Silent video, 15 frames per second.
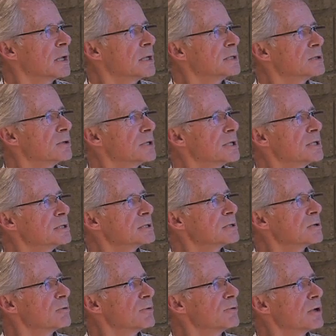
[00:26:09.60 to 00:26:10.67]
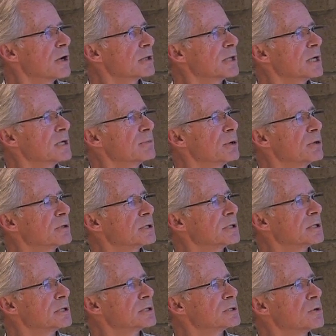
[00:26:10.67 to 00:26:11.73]
So these, so we've talked then about
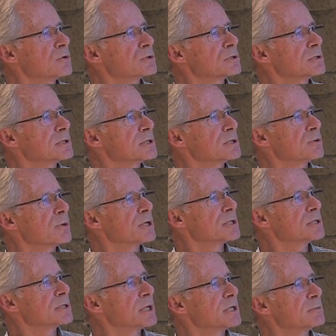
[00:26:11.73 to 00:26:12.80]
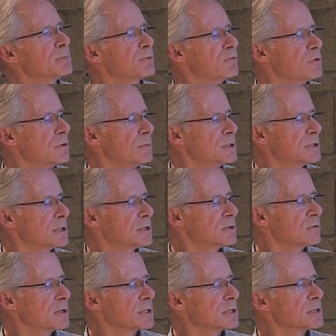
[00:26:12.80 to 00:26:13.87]
the social situations and the performance
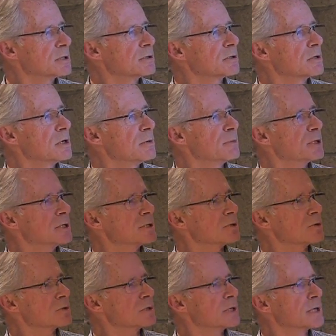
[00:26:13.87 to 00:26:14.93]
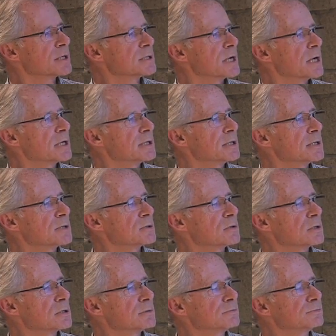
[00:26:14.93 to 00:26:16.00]
situations that are common in social anxiety
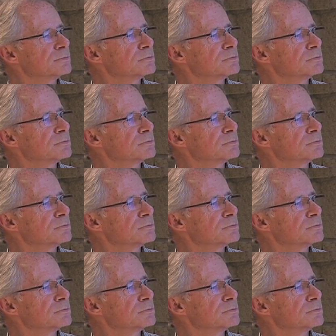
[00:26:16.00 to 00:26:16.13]
disorder.